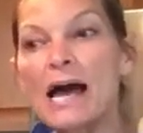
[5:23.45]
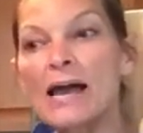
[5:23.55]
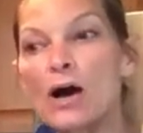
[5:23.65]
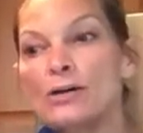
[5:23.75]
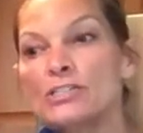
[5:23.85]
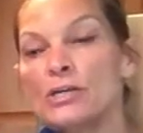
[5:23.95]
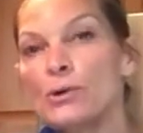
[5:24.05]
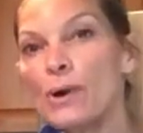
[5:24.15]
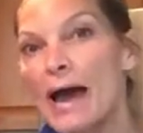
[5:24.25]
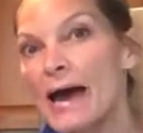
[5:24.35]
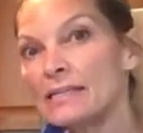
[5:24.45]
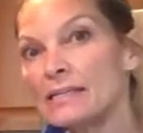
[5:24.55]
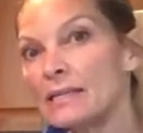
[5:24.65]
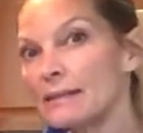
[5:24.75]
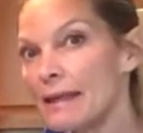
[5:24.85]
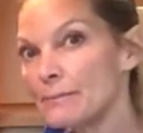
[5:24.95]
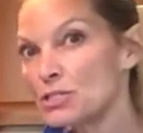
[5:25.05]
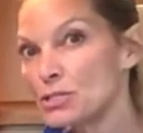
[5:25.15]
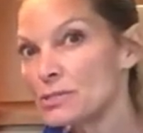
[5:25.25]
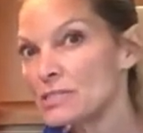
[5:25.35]
I also added lemon
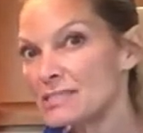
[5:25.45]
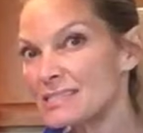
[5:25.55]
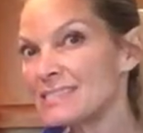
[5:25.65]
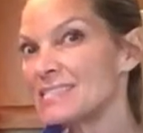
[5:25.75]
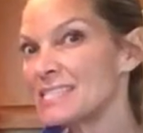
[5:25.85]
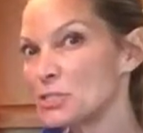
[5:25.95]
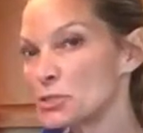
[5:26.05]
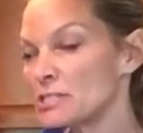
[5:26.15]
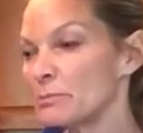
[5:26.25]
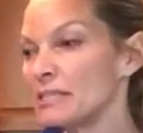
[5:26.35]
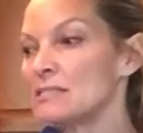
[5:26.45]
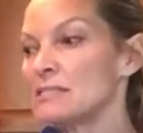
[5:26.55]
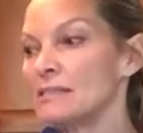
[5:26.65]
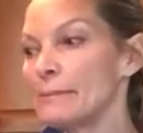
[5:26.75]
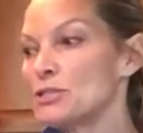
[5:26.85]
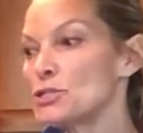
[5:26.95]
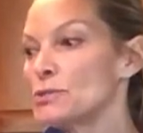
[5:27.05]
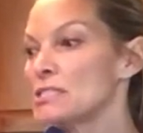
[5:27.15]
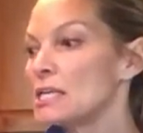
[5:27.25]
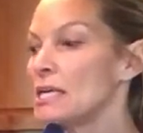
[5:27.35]
juice because this is Citrus Bliss lemon
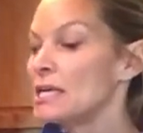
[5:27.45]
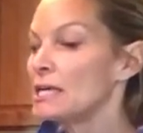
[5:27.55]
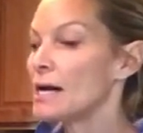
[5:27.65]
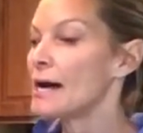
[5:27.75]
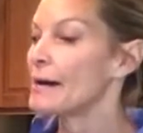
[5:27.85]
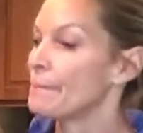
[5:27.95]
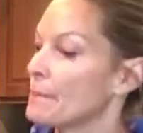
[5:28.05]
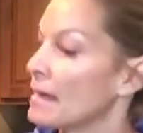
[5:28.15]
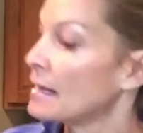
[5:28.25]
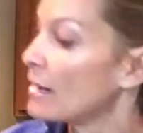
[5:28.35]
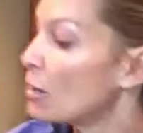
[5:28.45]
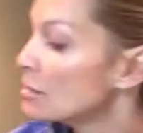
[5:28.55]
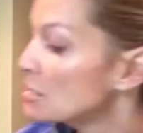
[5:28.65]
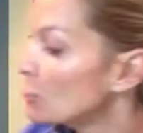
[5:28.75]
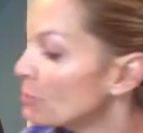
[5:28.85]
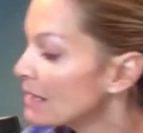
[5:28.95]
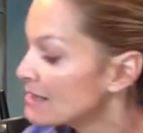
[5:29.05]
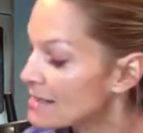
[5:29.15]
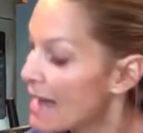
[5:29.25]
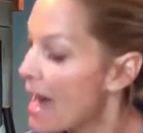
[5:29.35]
juice, and I also,
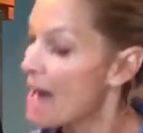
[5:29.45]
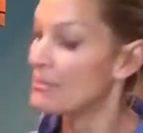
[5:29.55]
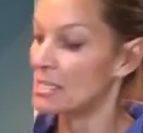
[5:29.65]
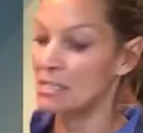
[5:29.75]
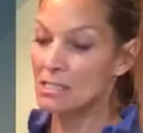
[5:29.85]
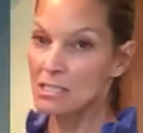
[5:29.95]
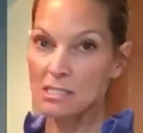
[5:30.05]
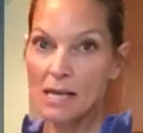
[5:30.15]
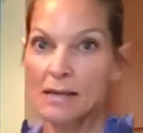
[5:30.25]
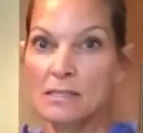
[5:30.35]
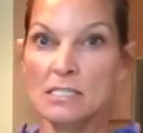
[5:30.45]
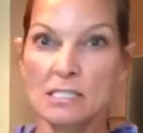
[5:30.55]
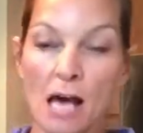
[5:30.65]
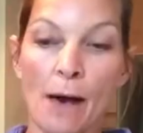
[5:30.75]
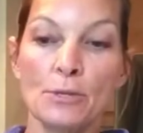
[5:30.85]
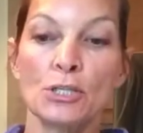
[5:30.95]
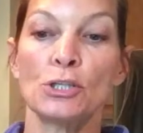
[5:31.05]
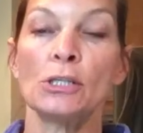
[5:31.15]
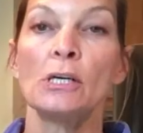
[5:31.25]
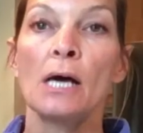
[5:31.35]
because I have it, and this is
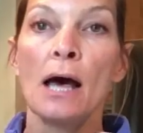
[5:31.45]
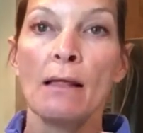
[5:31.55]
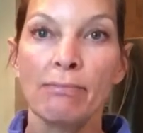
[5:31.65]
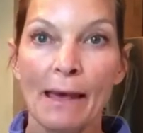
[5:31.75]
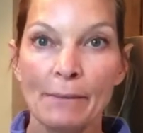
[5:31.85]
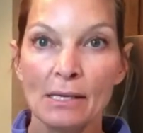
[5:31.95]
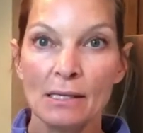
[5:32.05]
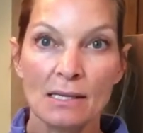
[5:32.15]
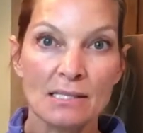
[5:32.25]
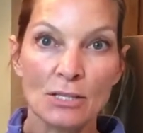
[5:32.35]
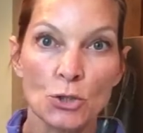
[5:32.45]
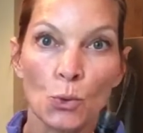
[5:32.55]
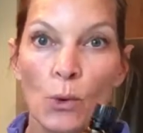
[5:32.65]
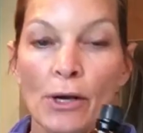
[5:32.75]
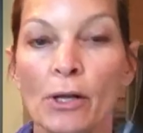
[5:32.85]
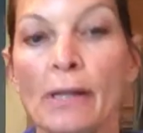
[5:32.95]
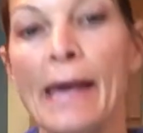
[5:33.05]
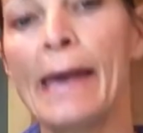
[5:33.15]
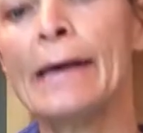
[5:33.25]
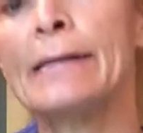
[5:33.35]
optional, lemon essential oil
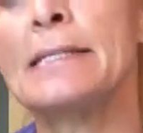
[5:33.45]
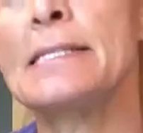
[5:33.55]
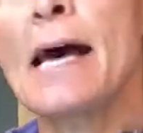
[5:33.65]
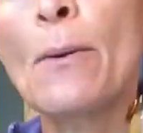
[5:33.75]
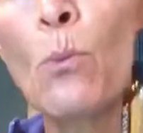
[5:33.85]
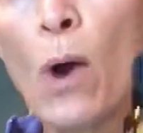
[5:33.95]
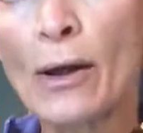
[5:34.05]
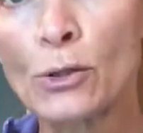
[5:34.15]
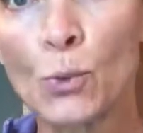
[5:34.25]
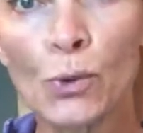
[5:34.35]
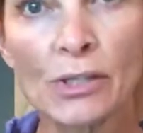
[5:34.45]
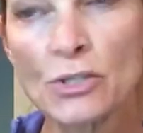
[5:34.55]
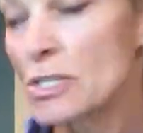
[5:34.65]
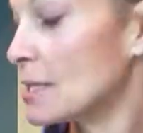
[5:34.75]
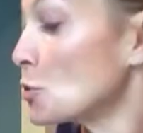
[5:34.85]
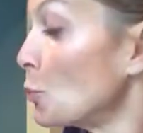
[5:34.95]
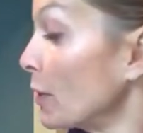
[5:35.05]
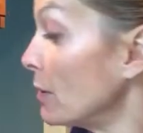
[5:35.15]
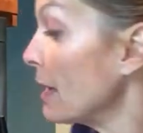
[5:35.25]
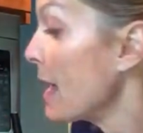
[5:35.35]
and wild orange essential
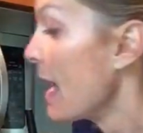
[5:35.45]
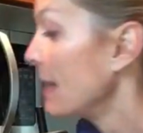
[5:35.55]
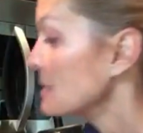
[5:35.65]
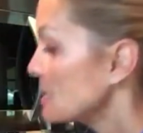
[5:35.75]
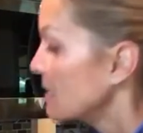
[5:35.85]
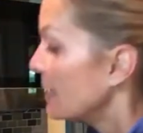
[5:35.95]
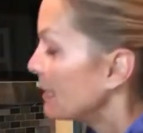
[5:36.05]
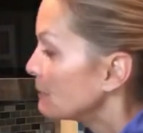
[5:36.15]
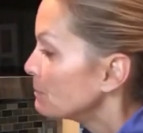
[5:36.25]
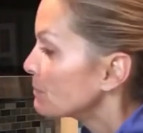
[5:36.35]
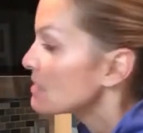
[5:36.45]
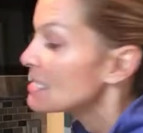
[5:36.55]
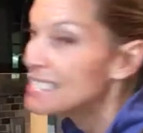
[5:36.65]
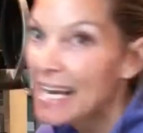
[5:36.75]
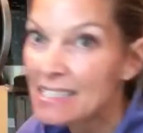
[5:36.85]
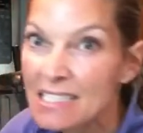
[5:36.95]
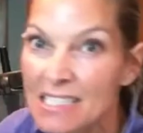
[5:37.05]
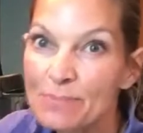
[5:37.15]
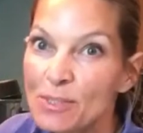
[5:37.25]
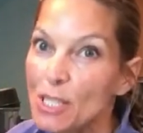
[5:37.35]
oil, and the
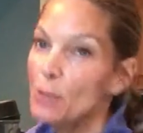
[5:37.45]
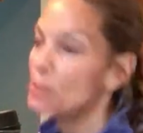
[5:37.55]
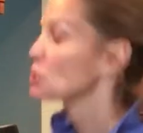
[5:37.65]
zest, you know, you